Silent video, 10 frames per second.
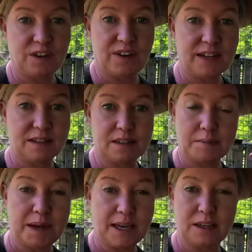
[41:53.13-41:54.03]
they've had some
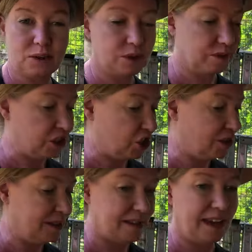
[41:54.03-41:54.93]
pecking order
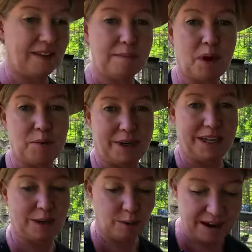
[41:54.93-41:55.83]
issues and they might want to
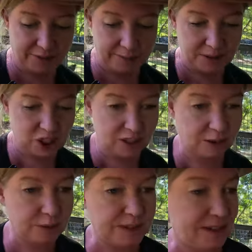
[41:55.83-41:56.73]
get away from the
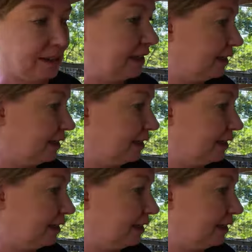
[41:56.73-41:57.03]
shelves.